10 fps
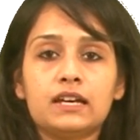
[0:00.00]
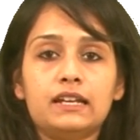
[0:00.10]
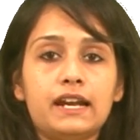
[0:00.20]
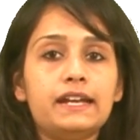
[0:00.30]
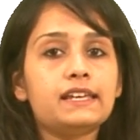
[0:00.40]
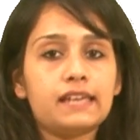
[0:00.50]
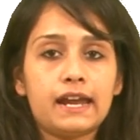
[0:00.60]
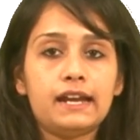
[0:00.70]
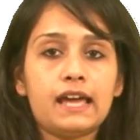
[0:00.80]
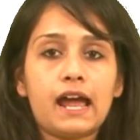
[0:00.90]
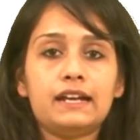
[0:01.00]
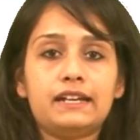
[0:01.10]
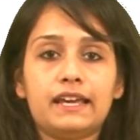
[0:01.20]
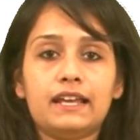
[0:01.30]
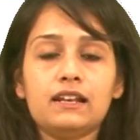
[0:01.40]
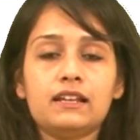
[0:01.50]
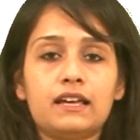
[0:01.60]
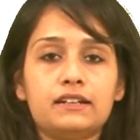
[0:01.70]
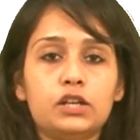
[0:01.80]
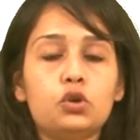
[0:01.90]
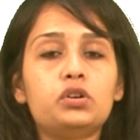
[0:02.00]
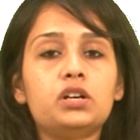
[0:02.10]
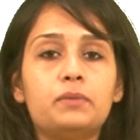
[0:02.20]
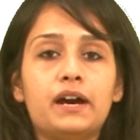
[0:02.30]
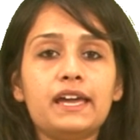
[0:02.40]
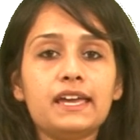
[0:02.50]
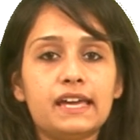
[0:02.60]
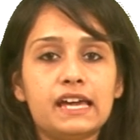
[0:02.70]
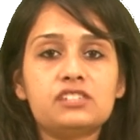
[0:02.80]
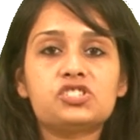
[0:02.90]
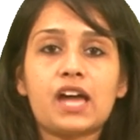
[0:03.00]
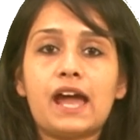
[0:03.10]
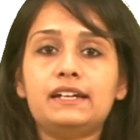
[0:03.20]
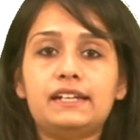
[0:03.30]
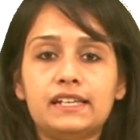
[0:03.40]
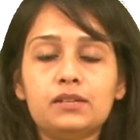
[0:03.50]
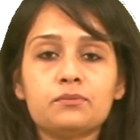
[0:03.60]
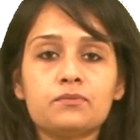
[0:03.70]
letting head and tail denoted by H and T.